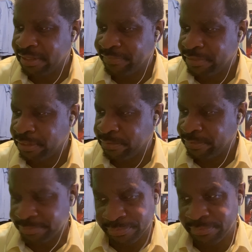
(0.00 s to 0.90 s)
so
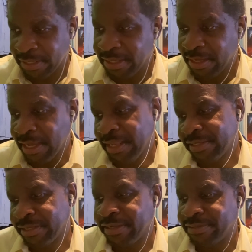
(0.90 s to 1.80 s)
I
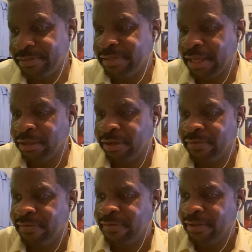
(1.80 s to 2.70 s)
like that look
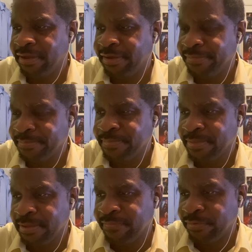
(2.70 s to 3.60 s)
for
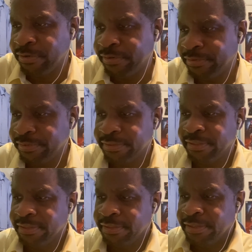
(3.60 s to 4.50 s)
her.
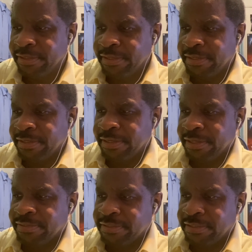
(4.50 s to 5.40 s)

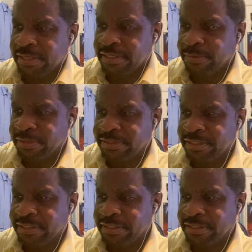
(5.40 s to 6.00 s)
I just want to see